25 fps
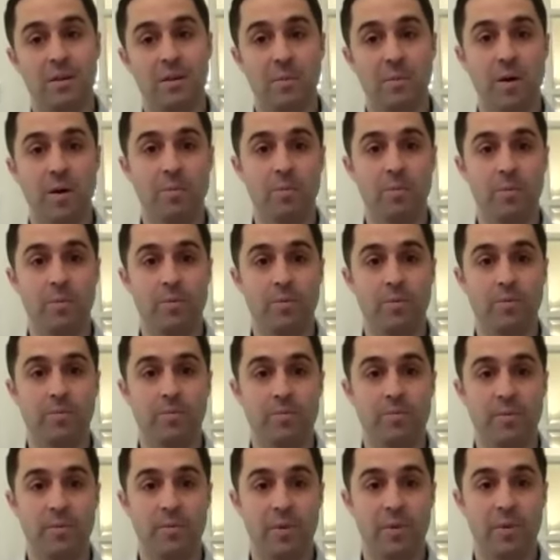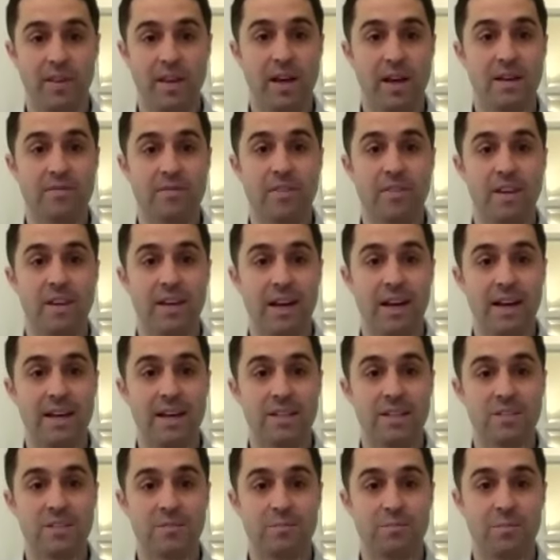come up with half the
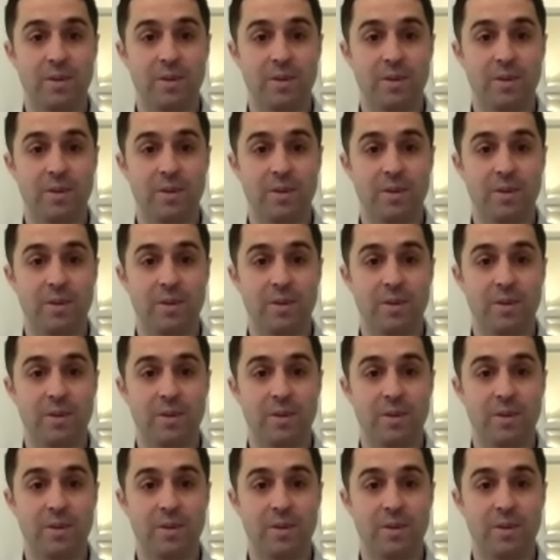cash.